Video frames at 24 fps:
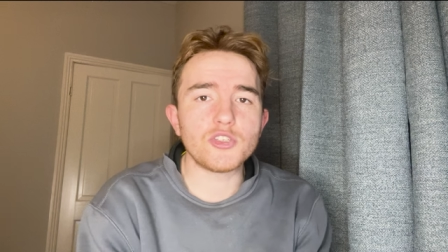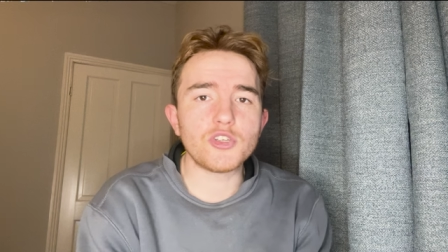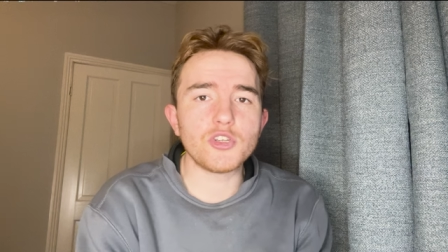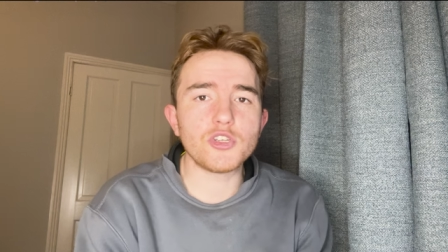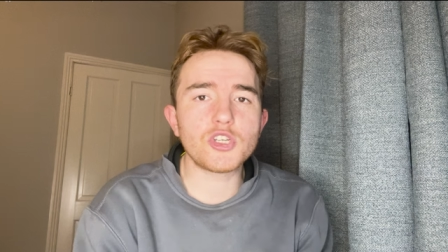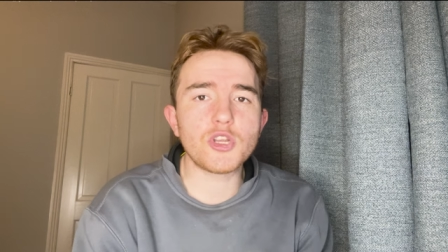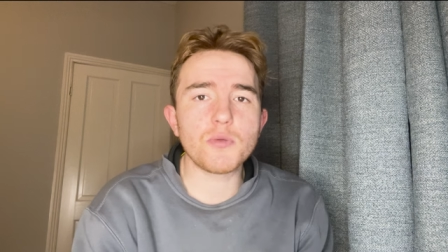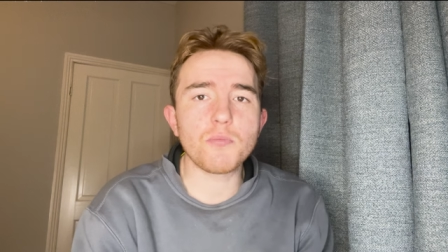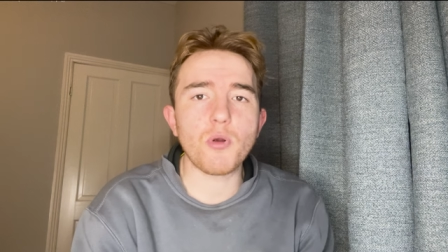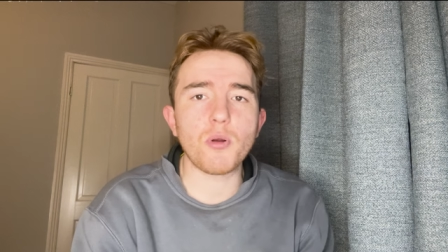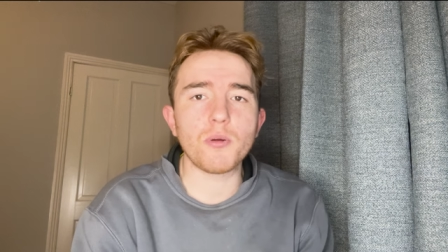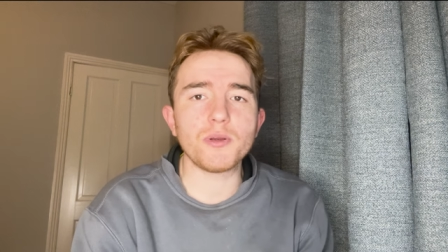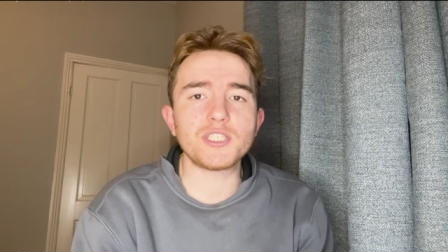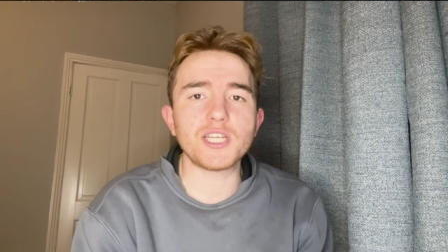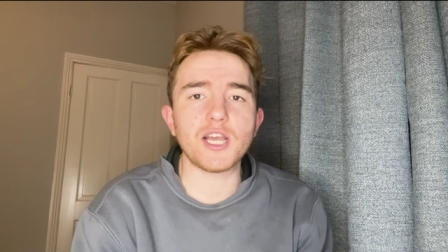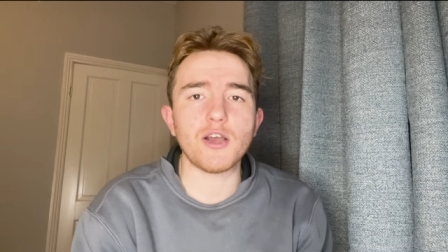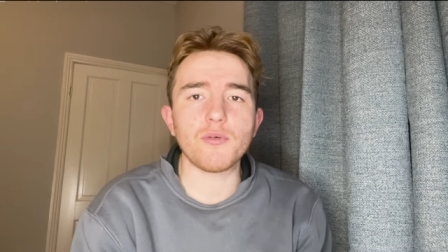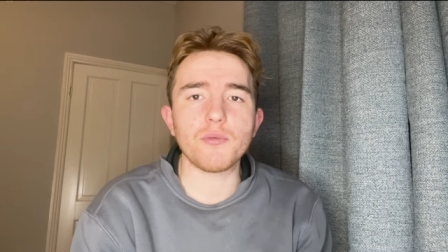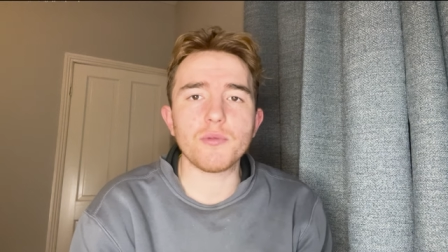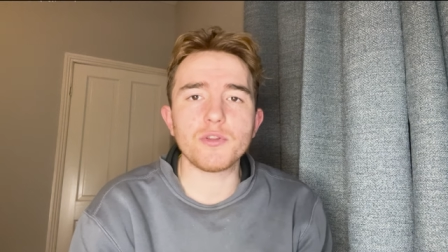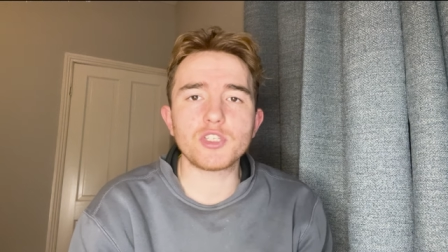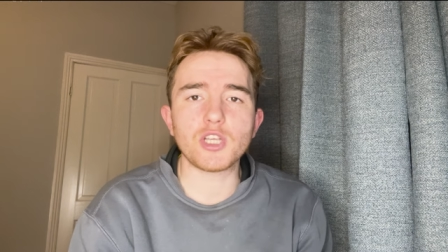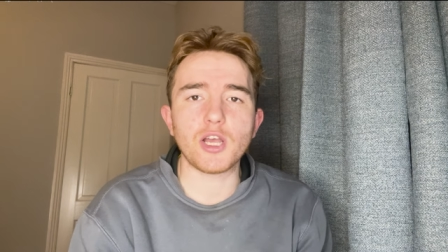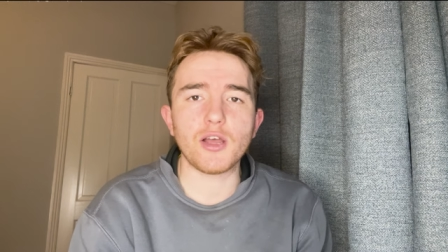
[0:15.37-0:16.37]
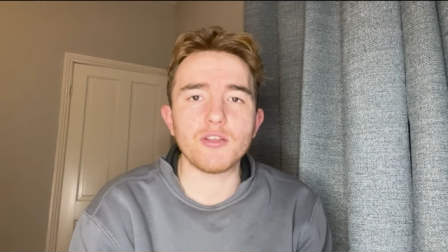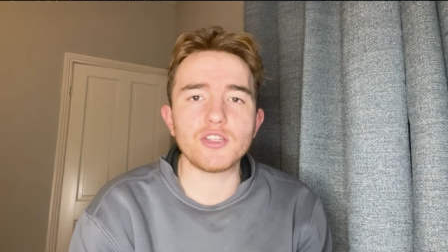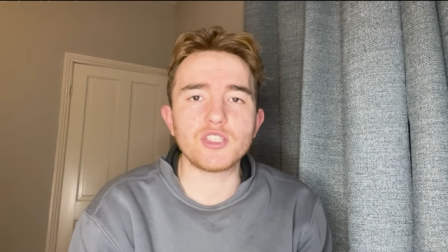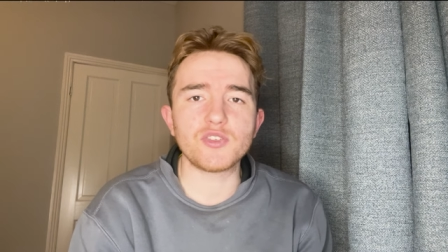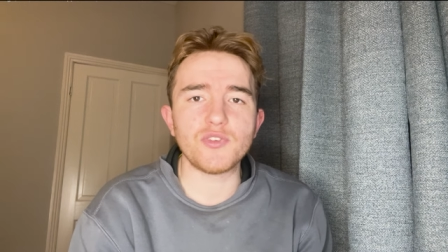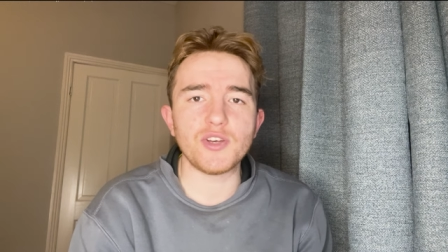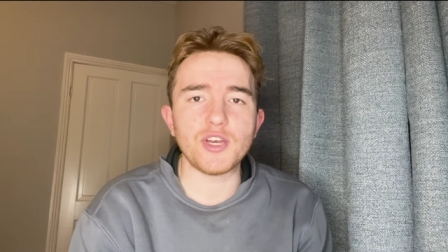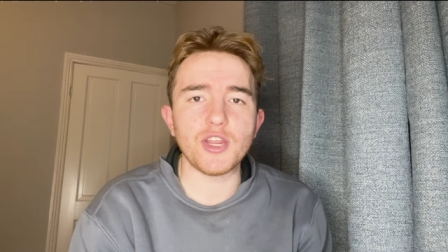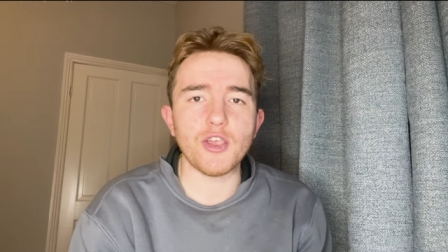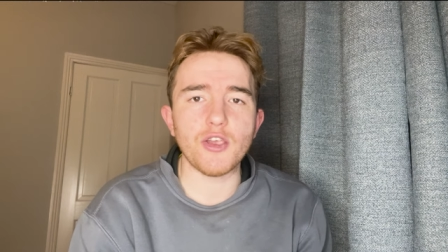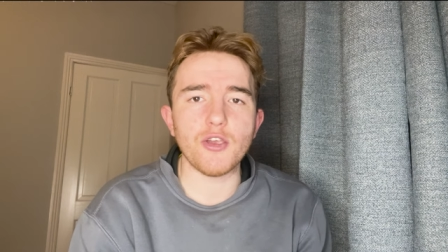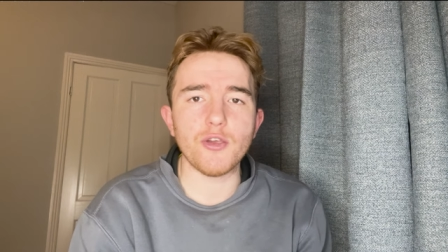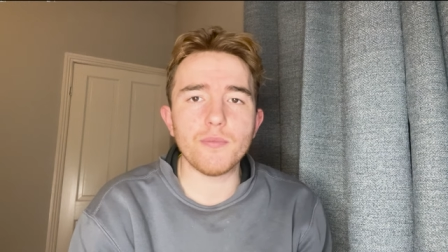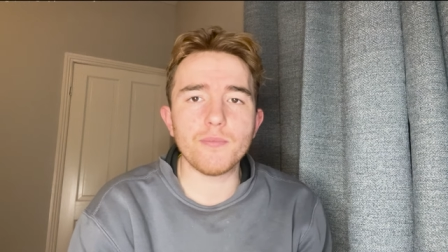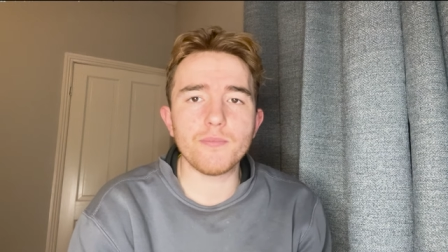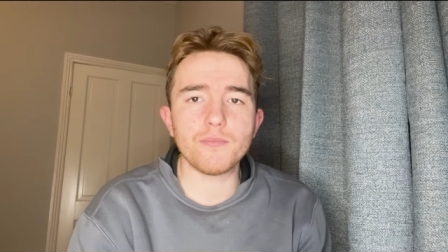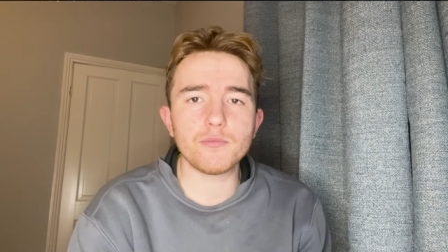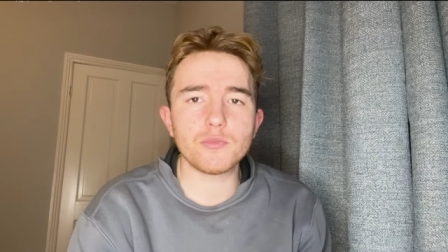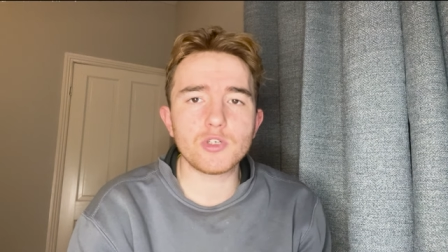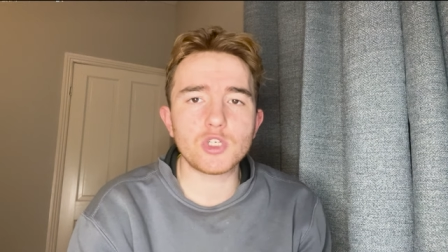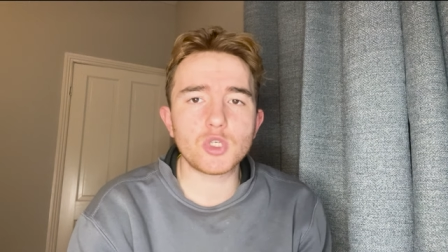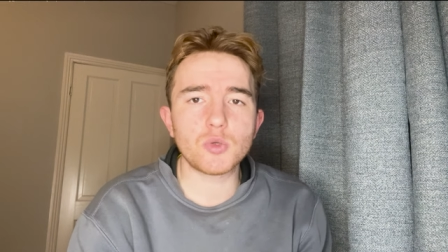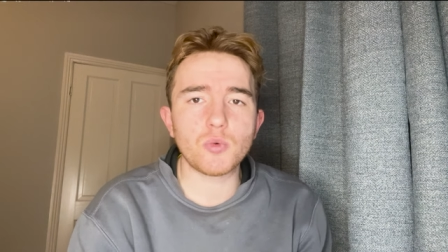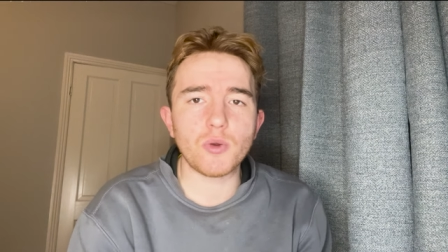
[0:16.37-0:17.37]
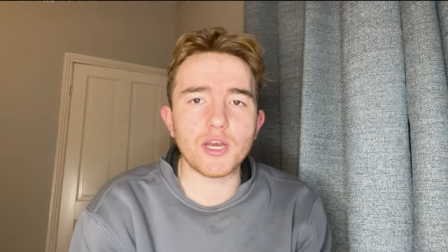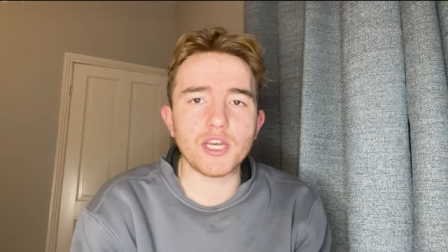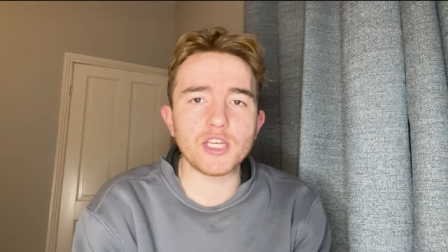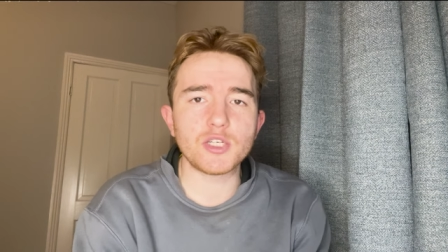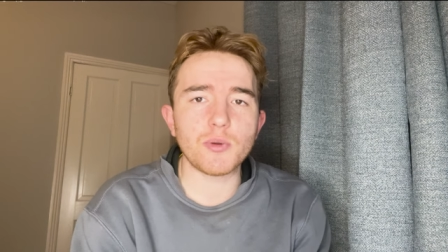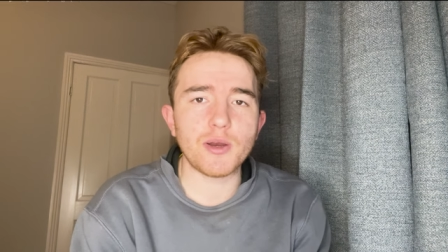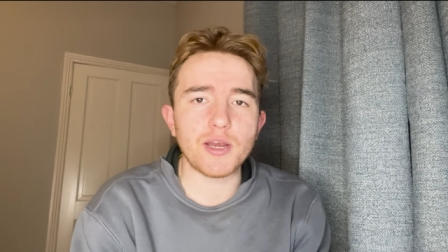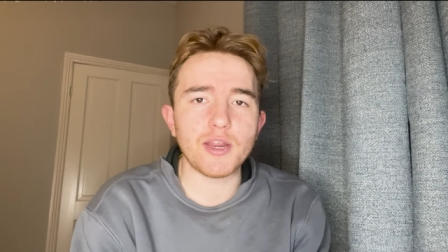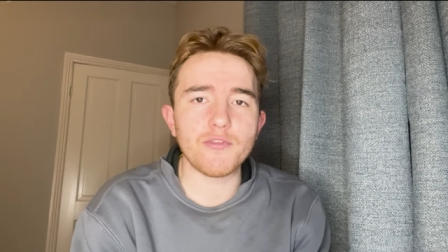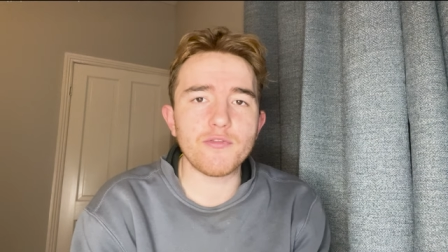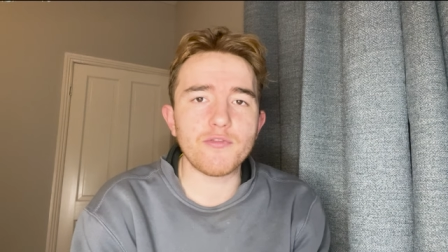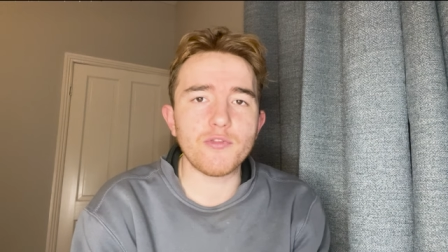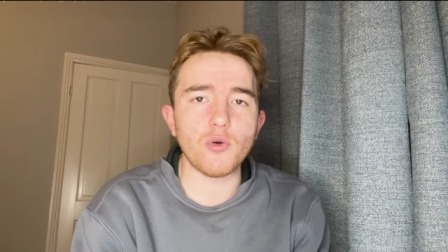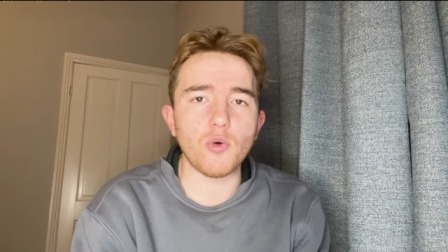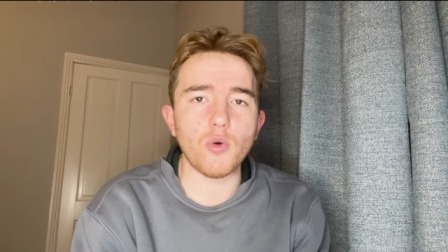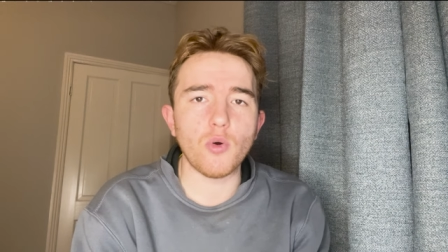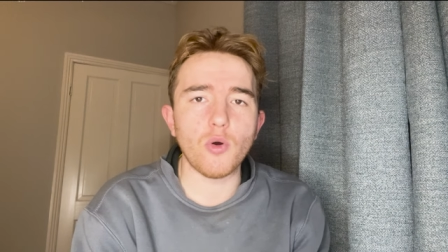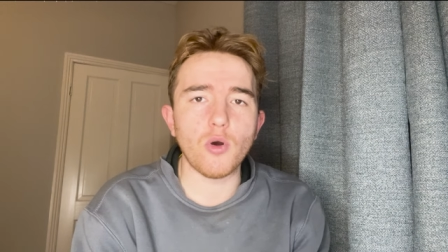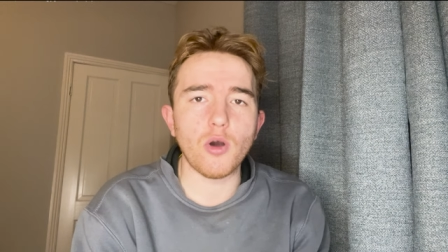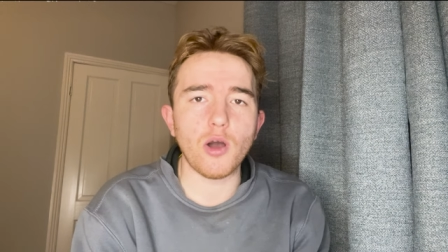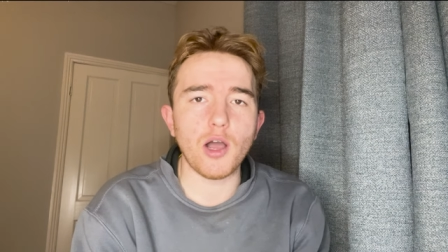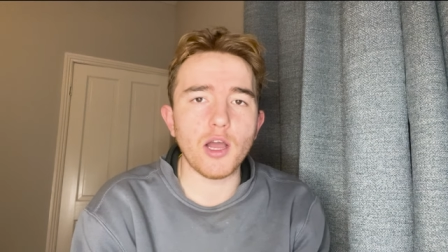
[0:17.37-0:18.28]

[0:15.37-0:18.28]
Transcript: so as you can probably tell from the title of this video 2024,